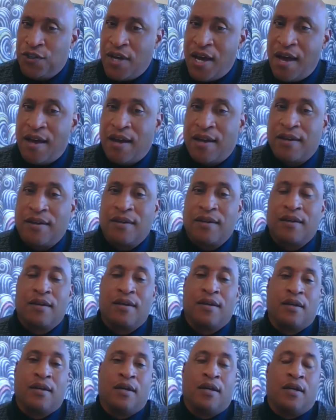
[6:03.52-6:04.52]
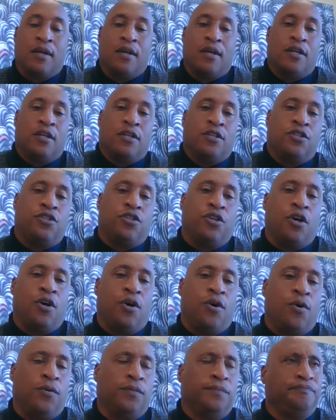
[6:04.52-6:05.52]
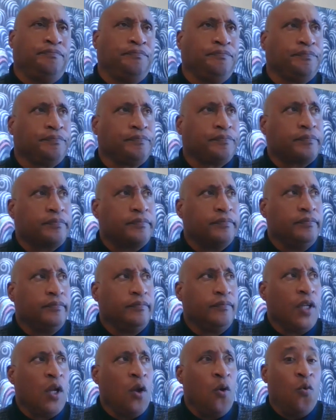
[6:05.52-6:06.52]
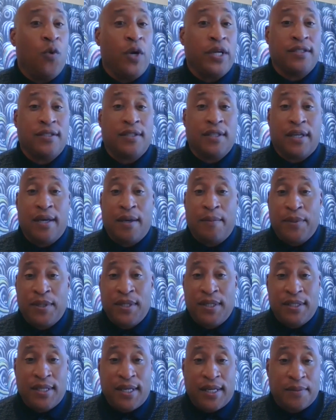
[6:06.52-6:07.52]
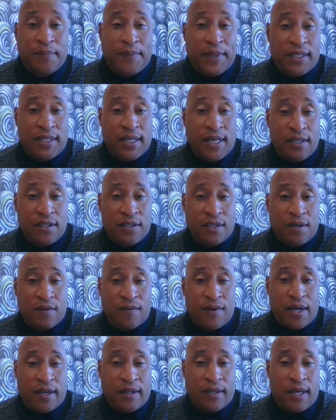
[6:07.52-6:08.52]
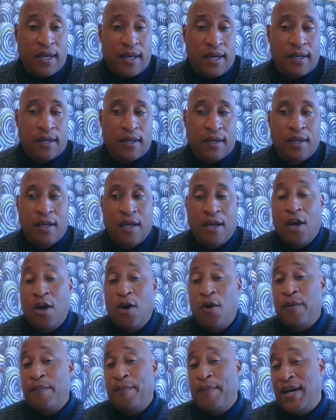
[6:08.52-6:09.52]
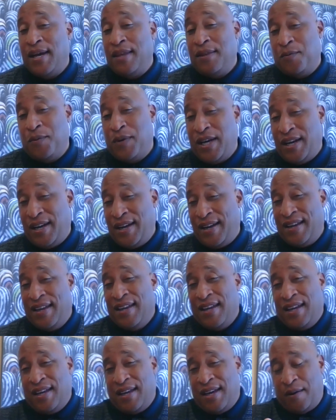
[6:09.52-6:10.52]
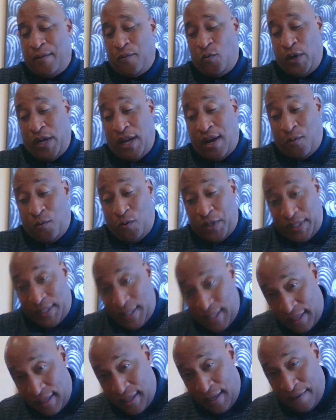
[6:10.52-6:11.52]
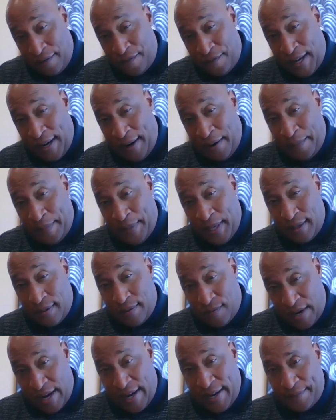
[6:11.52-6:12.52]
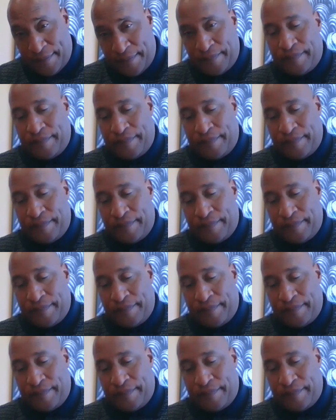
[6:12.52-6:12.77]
not. So what's the company's expectation around that? Oh, and by the way, when I was in the environment, right,